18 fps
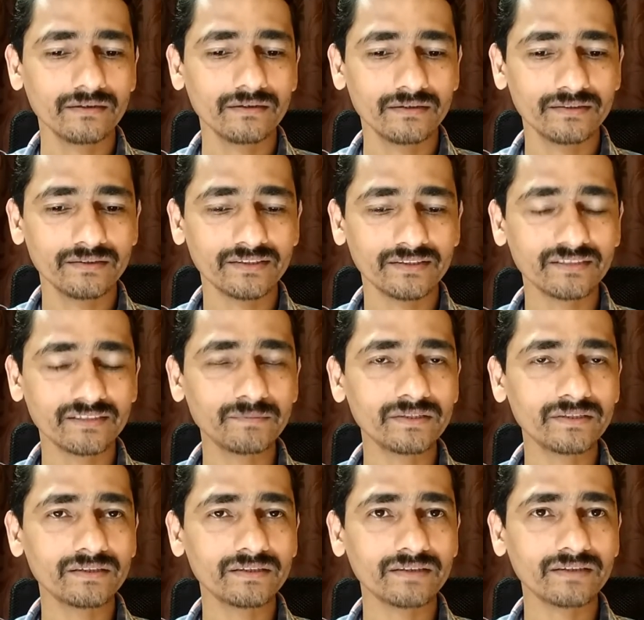It doesn't
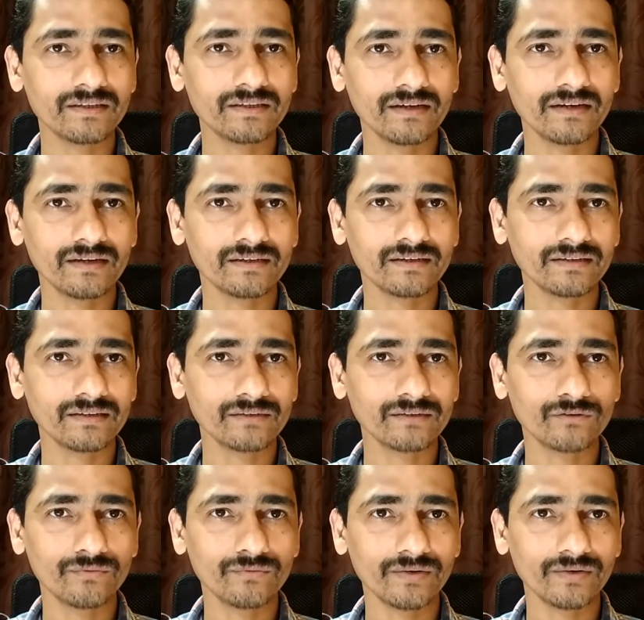mean that I
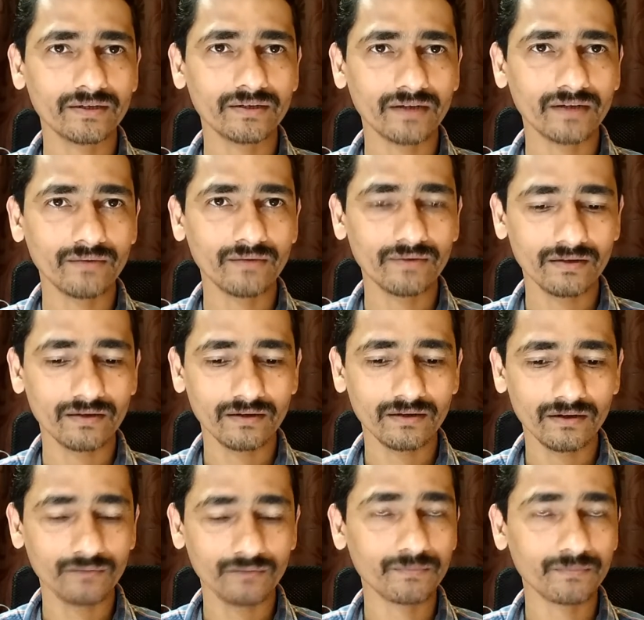cannot go for travel
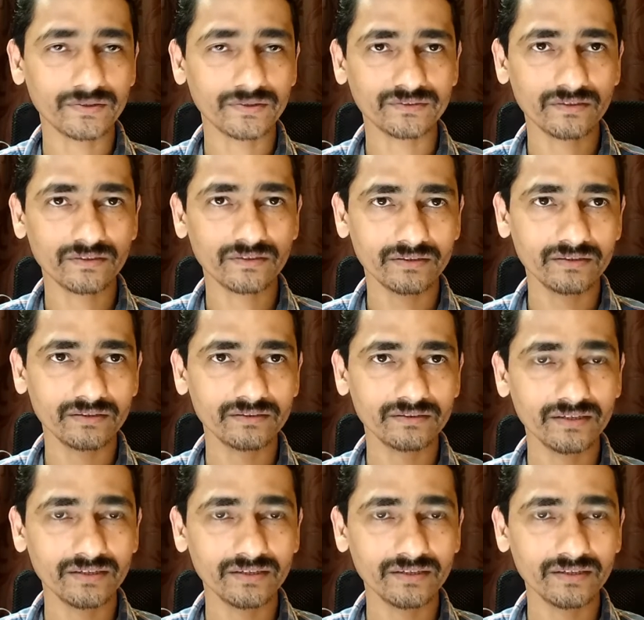of personal thing.